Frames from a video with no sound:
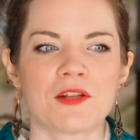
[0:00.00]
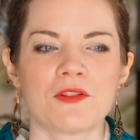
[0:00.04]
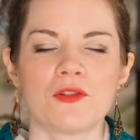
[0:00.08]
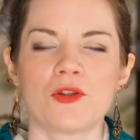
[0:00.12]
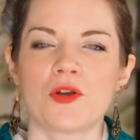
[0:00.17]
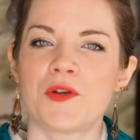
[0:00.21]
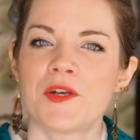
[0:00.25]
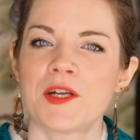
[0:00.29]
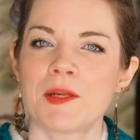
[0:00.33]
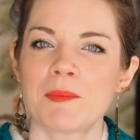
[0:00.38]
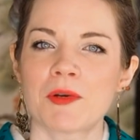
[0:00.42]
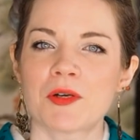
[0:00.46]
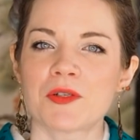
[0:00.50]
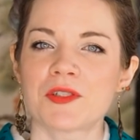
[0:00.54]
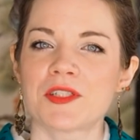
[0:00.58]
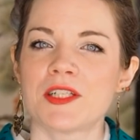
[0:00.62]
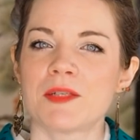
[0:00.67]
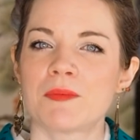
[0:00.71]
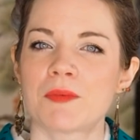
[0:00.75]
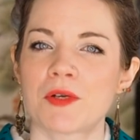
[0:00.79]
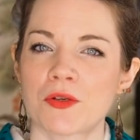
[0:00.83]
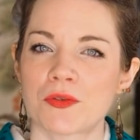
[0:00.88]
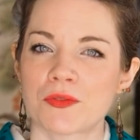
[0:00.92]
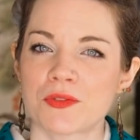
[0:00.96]
learning about
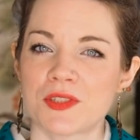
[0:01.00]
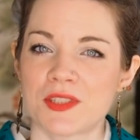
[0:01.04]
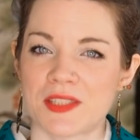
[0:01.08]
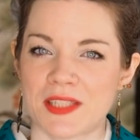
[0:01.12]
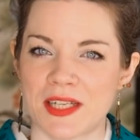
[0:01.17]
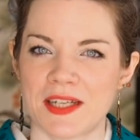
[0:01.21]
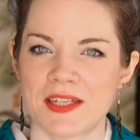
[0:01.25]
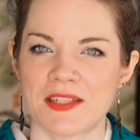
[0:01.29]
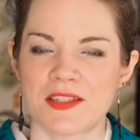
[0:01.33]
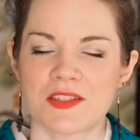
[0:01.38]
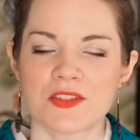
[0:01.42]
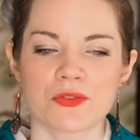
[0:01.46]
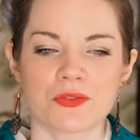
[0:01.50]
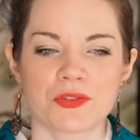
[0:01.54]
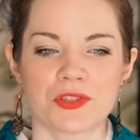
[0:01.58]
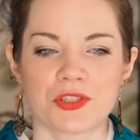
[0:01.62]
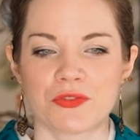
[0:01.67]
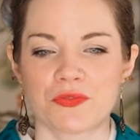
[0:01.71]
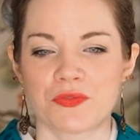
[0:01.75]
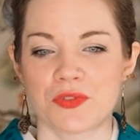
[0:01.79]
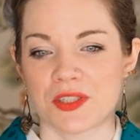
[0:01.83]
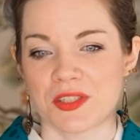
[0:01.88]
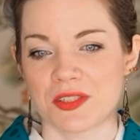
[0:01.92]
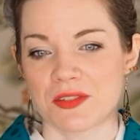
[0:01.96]
kimono stains or
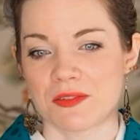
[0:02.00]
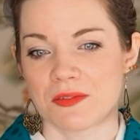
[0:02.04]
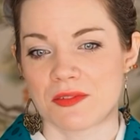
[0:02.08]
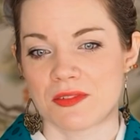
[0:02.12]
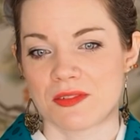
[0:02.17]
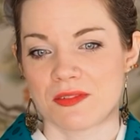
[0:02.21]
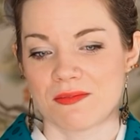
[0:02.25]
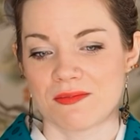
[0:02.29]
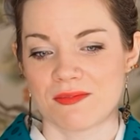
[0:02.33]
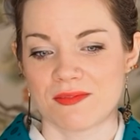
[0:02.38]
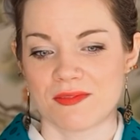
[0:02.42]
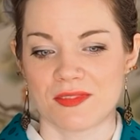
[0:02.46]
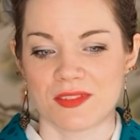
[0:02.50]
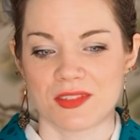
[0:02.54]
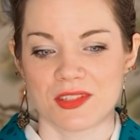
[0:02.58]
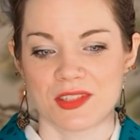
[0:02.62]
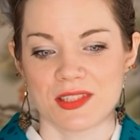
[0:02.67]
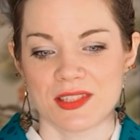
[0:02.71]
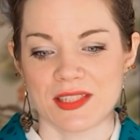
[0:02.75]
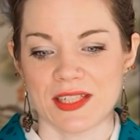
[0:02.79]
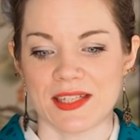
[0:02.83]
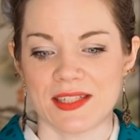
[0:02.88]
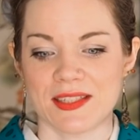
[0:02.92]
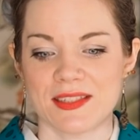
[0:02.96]
different
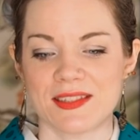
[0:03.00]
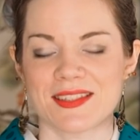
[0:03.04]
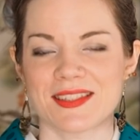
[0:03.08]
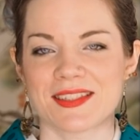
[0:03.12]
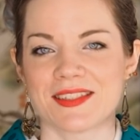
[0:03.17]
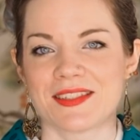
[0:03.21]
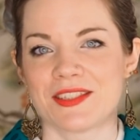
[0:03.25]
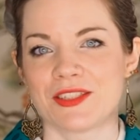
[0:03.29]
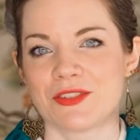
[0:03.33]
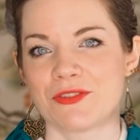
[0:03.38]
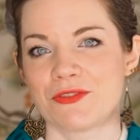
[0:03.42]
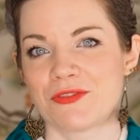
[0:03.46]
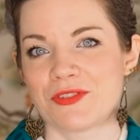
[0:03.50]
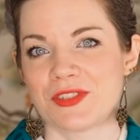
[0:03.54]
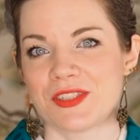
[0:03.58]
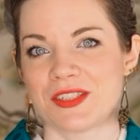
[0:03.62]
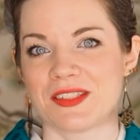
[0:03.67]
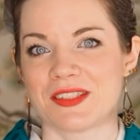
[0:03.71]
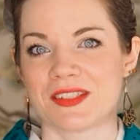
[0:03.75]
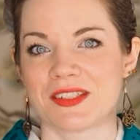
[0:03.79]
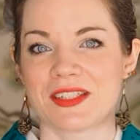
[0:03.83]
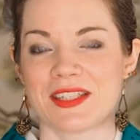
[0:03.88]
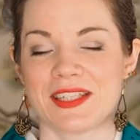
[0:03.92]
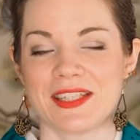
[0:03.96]
stains and
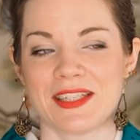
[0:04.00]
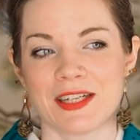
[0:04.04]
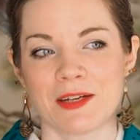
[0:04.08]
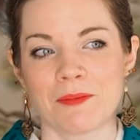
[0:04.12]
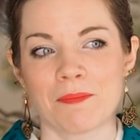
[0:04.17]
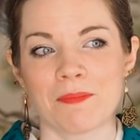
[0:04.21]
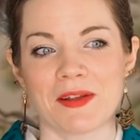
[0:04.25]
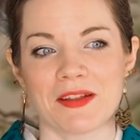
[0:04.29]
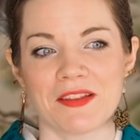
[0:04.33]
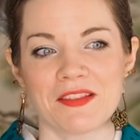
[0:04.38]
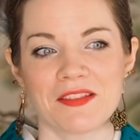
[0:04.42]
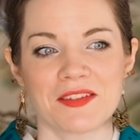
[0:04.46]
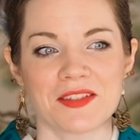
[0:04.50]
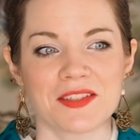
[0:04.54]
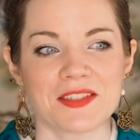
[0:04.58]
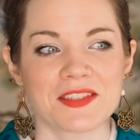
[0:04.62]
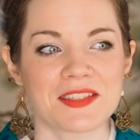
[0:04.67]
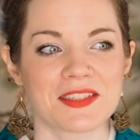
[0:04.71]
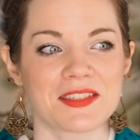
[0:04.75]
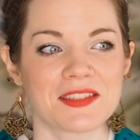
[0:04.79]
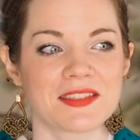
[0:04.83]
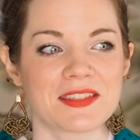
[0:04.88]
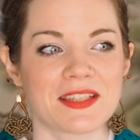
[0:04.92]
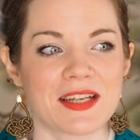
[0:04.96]
different cleaning
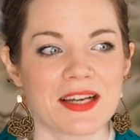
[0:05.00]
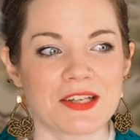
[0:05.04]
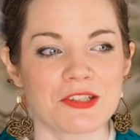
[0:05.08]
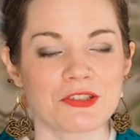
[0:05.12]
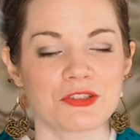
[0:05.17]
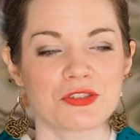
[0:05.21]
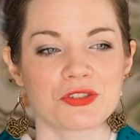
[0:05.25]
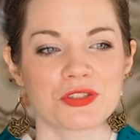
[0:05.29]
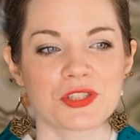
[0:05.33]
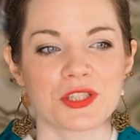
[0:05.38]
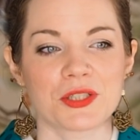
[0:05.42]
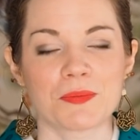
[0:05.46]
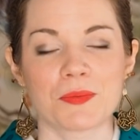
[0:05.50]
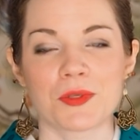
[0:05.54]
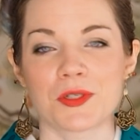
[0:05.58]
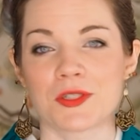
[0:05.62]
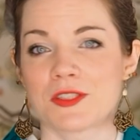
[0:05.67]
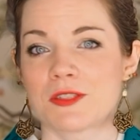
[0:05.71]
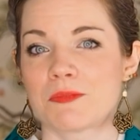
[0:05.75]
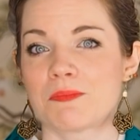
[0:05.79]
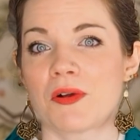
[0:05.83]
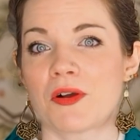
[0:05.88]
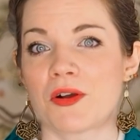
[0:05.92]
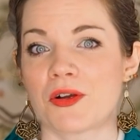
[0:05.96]
methods is actually what
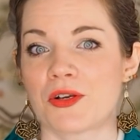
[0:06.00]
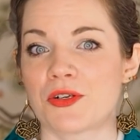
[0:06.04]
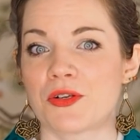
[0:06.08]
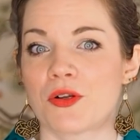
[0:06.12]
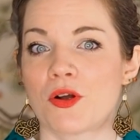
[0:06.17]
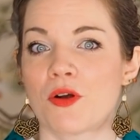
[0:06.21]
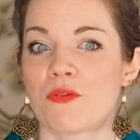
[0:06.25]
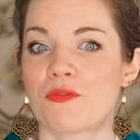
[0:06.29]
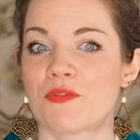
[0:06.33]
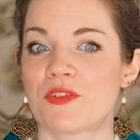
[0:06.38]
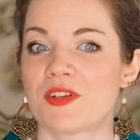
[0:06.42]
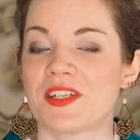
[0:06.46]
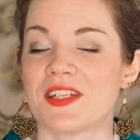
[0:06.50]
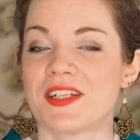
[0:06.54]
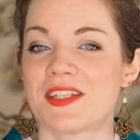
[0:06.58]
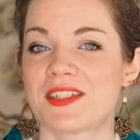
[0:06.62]
is part of an